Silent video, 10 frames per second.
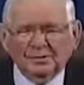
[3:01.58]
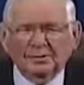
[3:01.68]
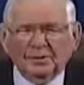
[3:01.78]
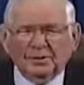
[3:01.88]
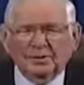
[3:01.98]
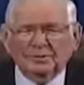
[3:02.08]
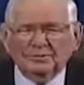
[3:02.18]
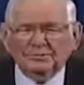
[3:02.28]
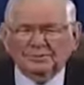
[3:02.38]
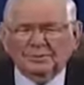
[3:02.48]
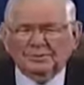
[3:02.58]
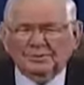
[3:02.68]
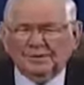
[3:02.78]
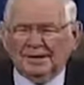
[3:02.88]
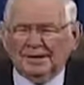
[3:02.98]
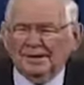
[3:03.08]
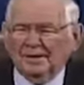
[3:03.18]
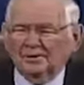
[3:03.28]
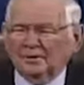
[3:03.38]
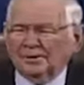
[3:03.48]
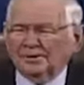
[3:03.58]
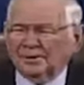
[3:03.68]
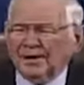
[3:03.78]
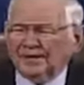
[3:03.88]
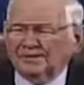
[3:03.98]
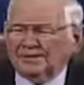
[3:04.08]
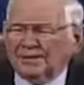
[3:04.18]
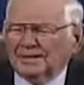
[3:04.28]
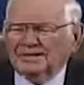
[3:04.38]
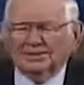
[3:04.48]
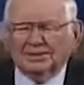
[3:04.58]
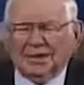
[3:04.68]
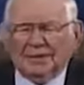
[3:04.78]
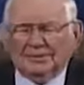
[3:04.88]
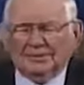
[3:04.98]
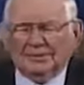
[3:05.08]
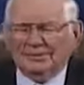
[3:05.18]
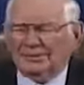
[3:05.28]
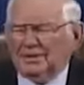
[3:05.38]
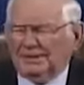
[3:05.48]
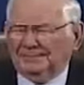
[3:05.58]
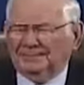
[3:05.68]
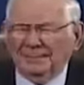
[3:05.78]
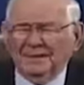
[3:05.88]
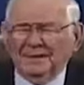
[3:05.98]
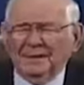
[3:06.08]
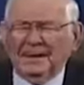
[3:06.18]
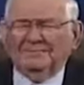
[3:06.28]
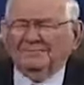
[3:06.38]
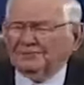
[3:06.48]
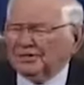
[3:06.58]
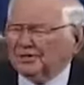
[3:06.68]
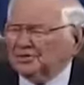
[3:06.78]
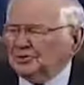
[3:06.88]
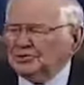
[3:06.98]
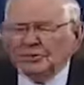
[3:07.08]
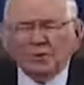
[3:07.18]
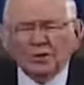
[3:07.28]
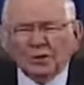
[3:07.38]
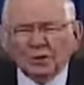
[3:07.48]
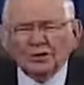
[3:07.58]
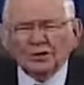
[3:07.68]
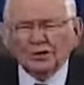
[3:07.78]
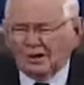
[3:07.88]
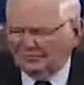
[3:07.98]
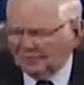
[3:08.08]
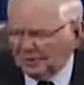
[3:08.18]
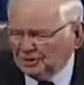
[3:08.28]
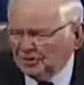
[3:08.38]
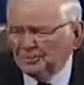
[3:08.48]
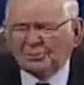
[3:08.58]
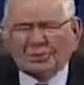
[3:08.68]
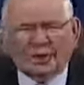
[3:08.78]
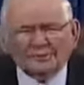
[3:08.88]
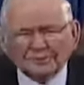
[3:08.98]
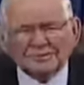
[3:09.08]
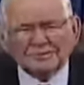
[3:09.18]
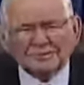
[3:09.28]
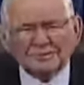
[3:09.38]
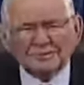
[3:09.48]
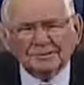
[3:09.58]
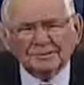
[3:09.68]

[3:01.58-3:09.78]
You want to always remember that. What God has said in this chapter is hey, I've sent you the word, I've sent you prophets,